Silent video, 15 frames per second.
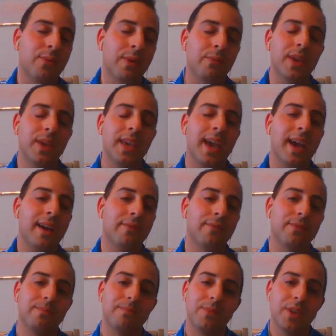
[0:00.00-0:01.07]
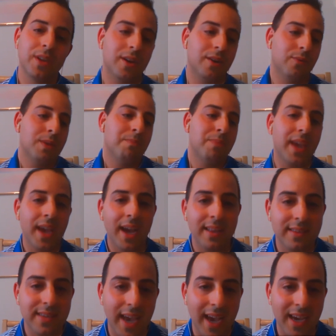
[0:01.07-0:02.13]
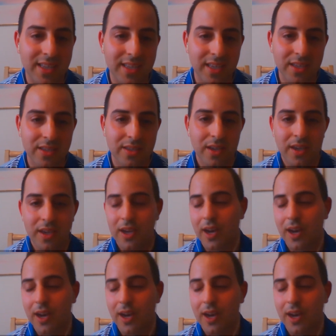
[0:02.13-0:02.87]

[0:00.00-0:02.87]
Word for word: when we have, you know, we pay our taxes?